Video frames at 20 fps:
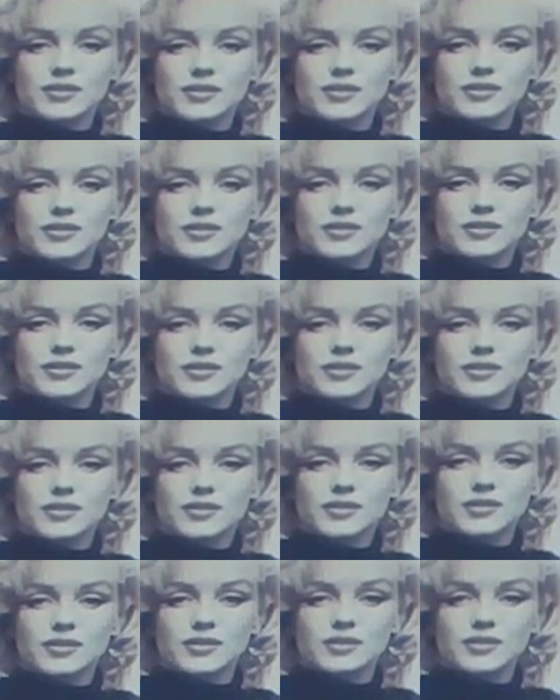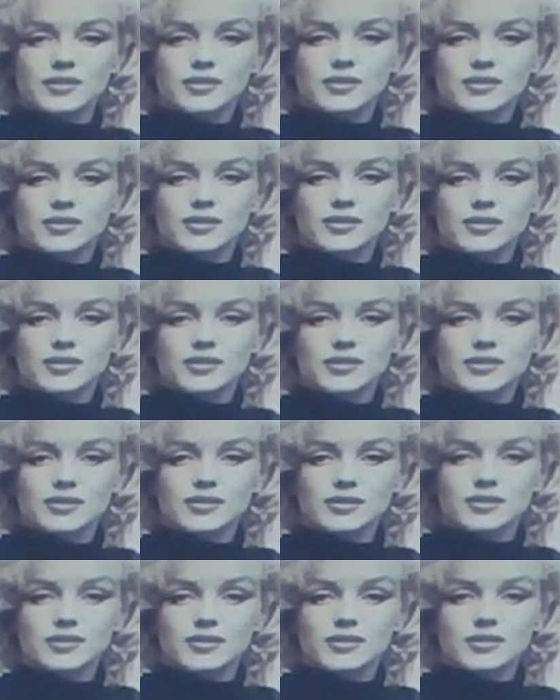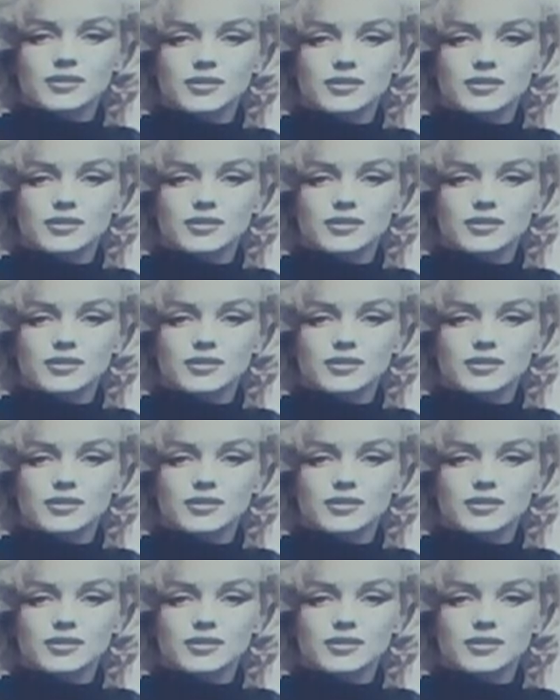(not speaking)